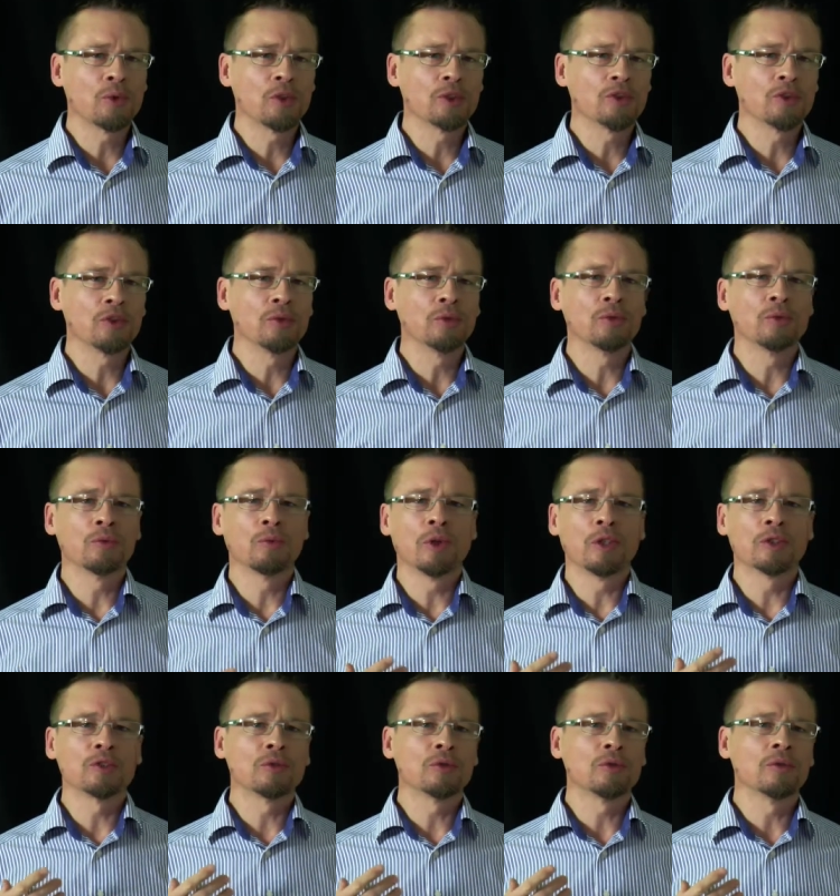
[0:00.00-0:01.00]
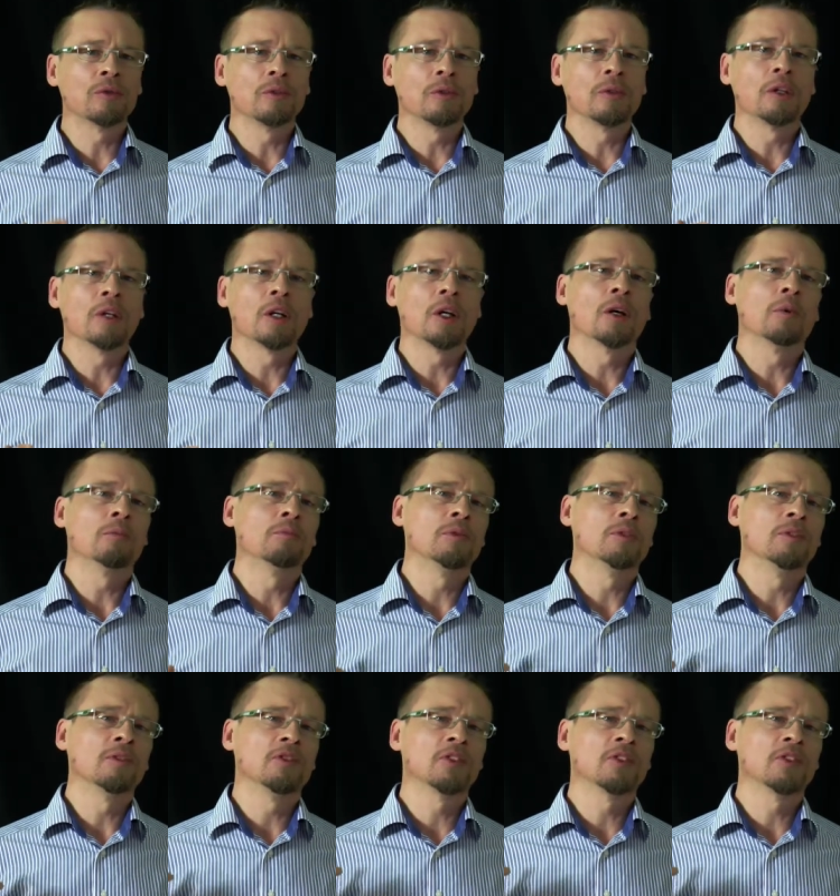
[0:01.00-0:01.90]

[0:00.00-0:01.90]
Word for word: what you want to